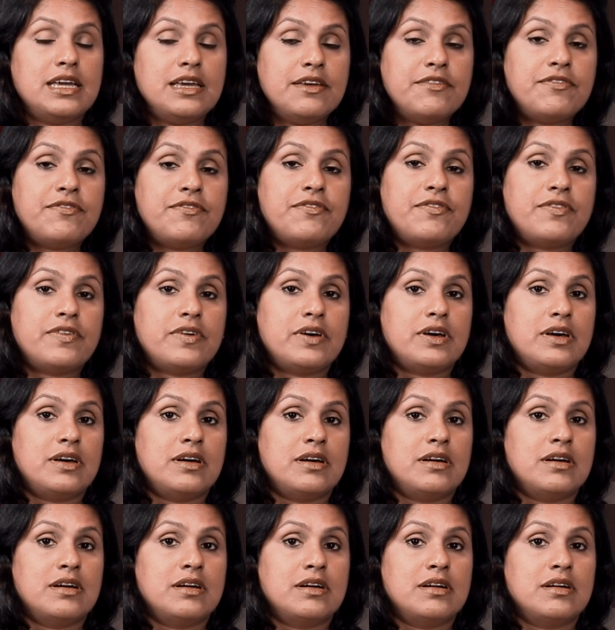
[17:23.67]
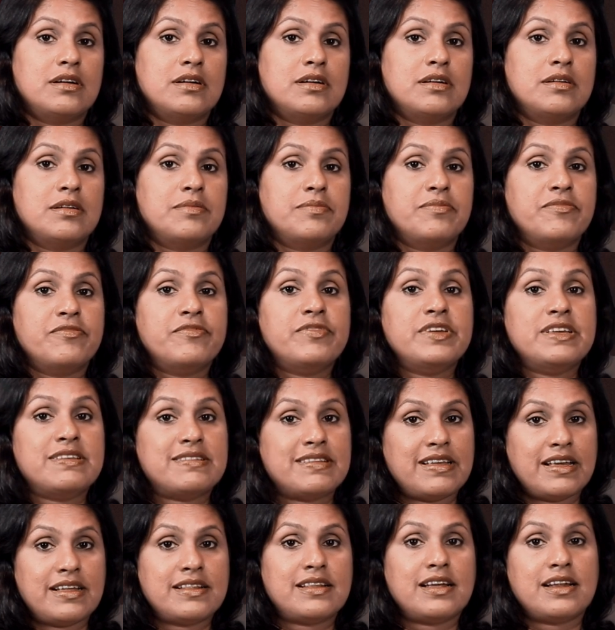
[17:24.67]
if we
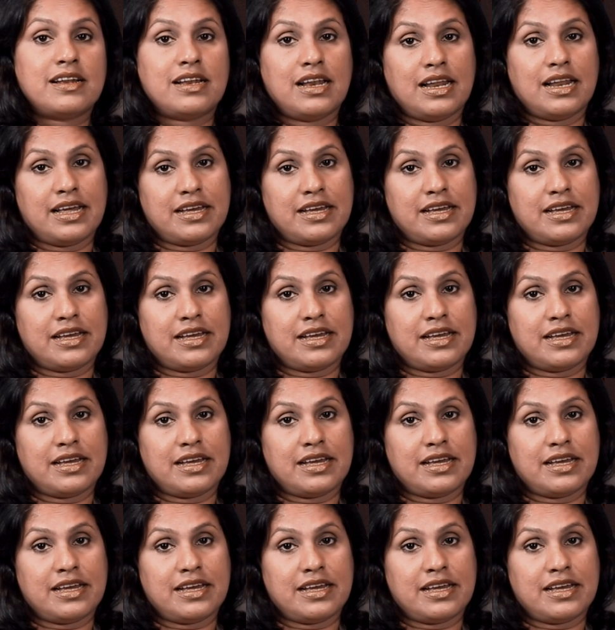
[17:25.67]
say that,